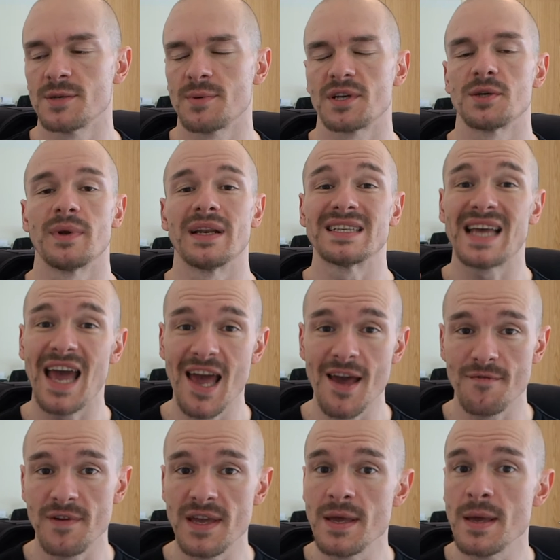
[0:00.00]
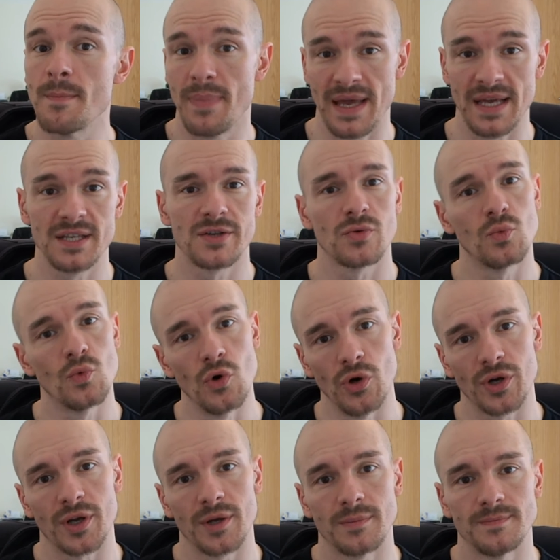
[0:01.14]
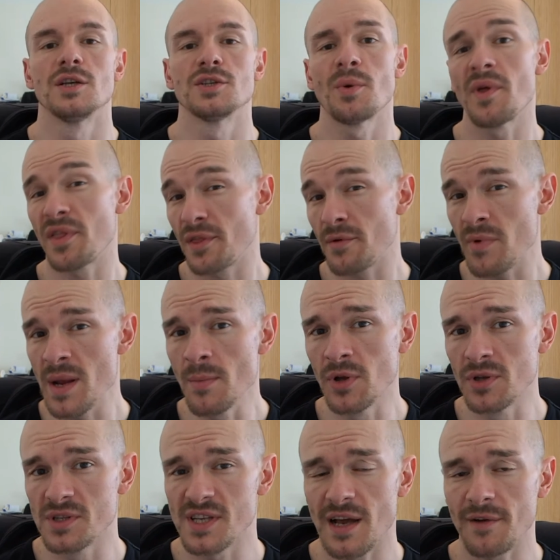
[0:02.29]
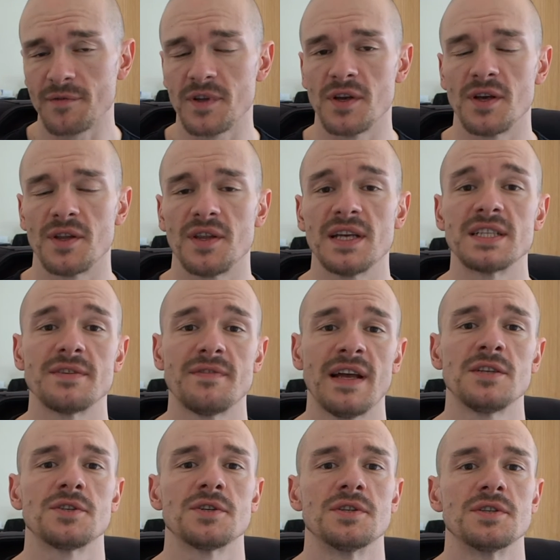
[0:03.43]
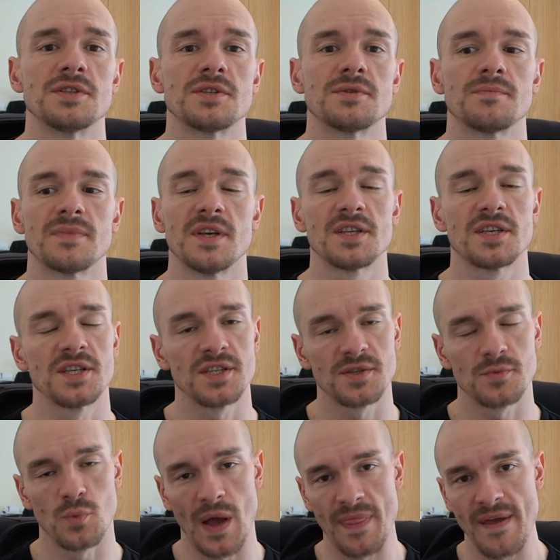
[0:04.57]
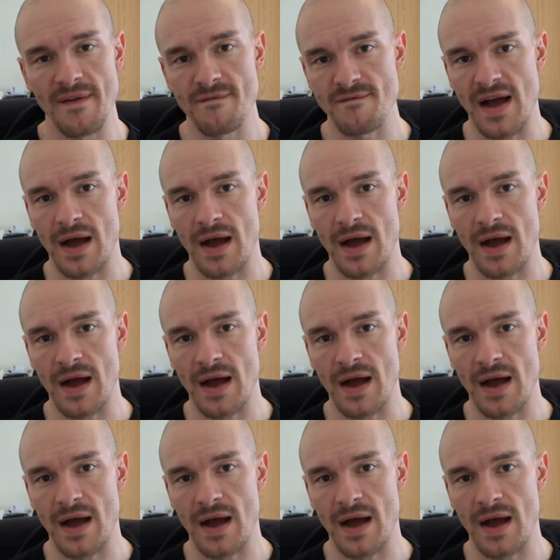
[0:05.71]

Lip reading: especially when it's heavy-based work. So at 3 months after the interventions, this is when they